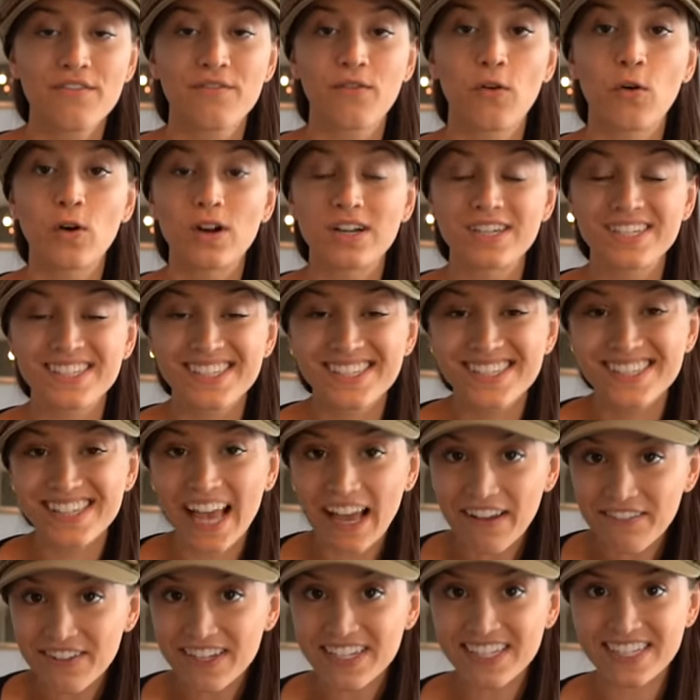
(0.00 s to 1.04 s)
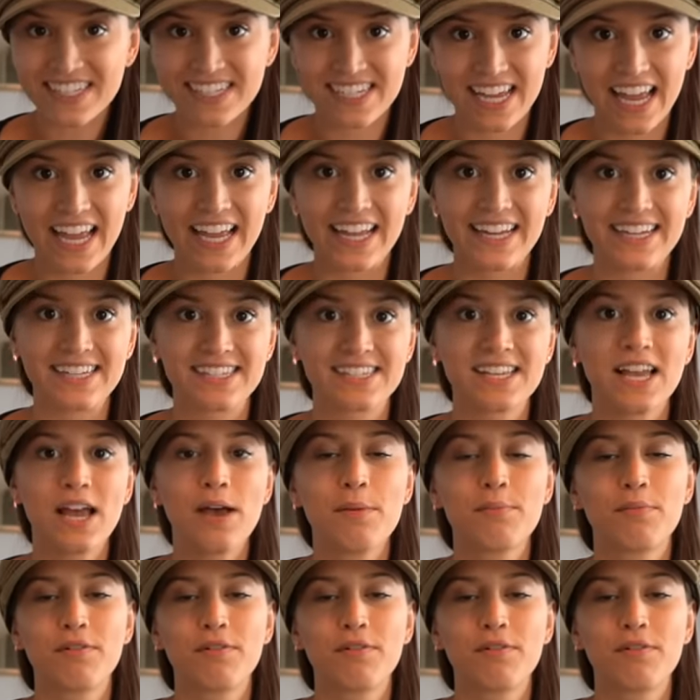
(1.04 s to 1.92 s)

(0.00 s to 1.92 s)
for seven days